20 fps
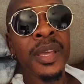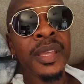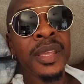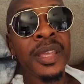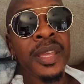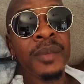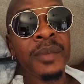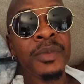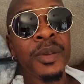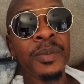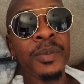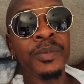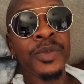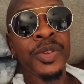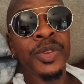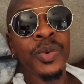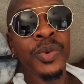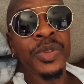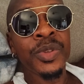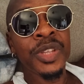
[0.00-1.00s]
keep the
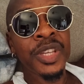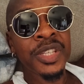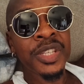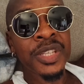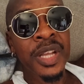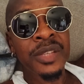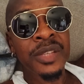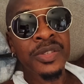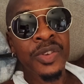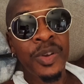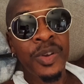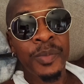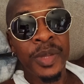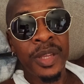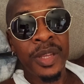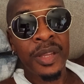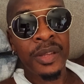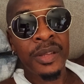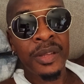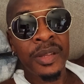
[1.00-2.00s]
donations coming
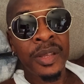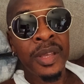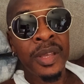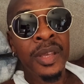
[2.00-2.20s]
in.